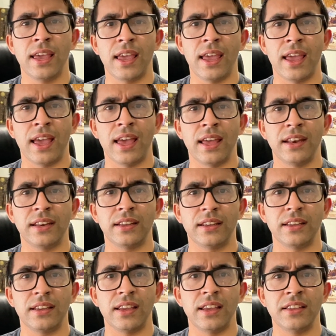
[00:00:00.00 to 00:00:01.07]
And
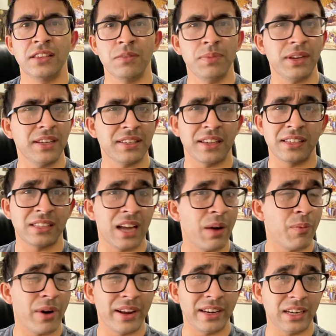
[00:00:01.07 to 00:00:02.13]
is it because I
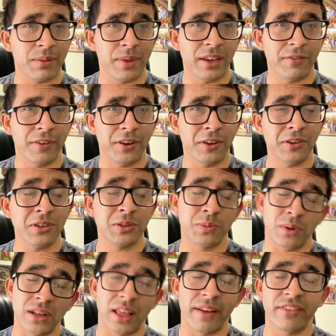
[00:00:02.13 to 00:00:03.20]
stopped wanting to make videos?
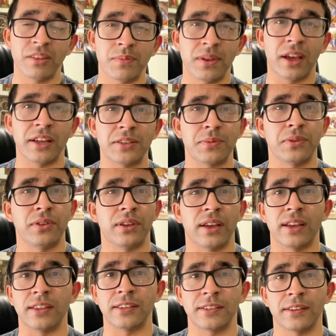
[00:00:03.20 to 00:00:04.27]
Well, I have to be honest with you
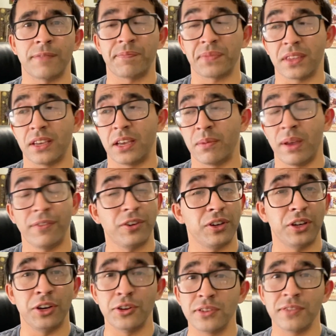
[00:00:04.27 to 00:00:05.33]
guys. Um, after
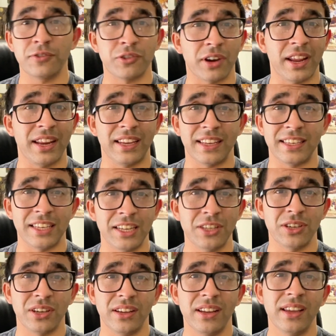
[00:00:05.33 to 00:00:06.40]
years of training and
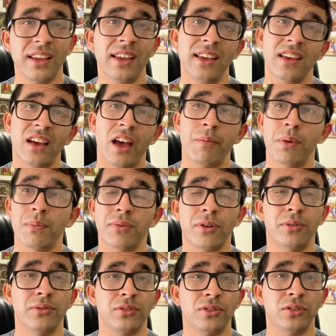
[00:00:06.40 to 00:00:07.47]
teaching, I've been
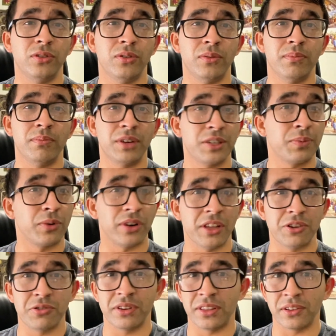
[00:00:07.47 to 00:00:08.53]
prone to much more
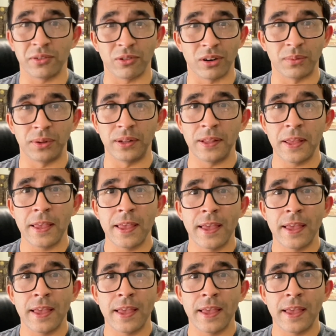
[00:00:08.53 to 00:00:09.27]
injury than normal.